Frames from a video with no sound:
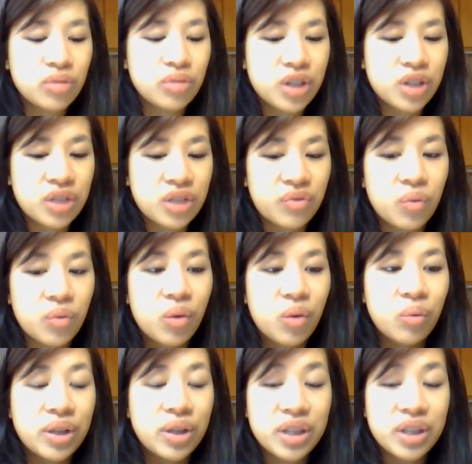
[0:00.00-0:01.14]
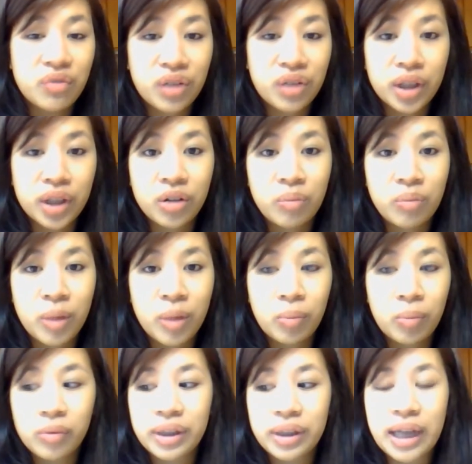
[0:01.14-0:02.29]
gist for what we did for clinical
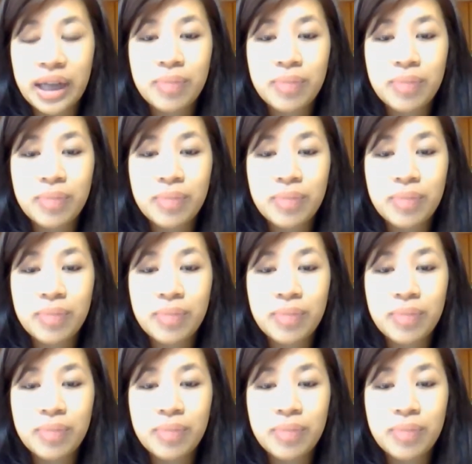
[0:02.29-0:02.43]
paperwork.